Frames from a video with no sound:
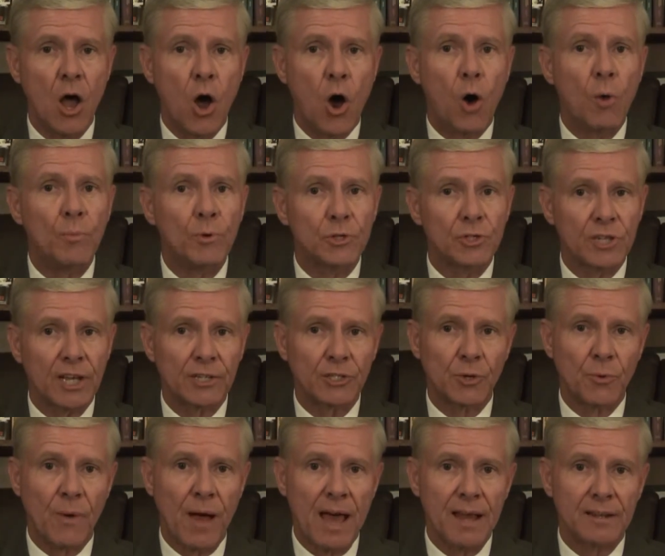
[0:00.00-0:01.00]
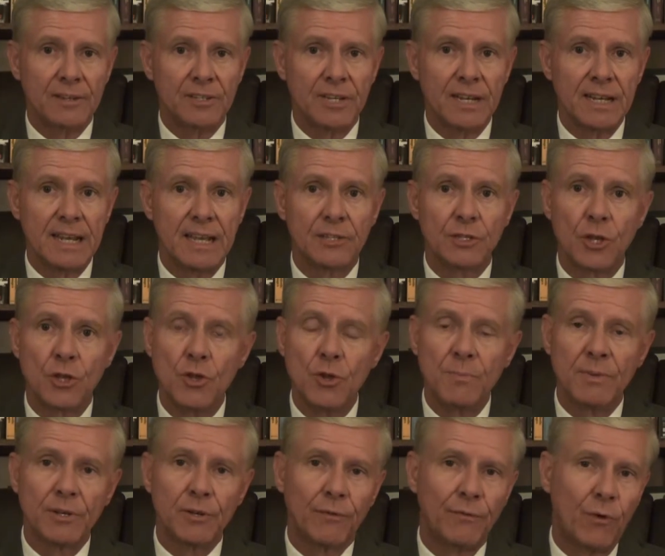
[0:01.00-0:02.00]
homosexuality is a
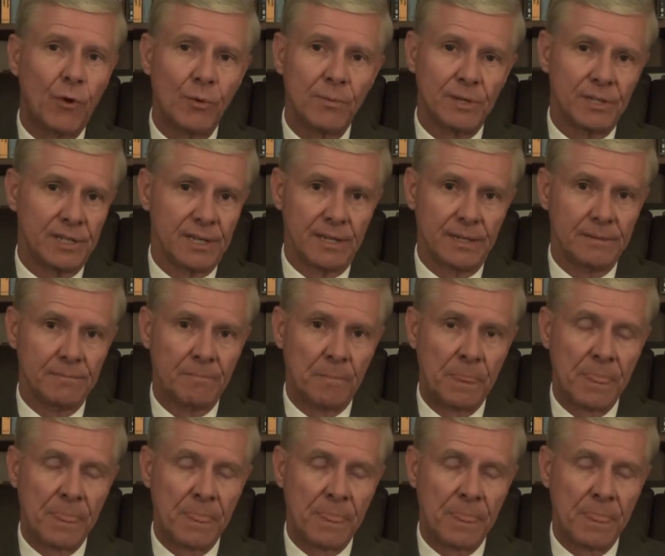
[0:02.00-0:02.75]
human deformity,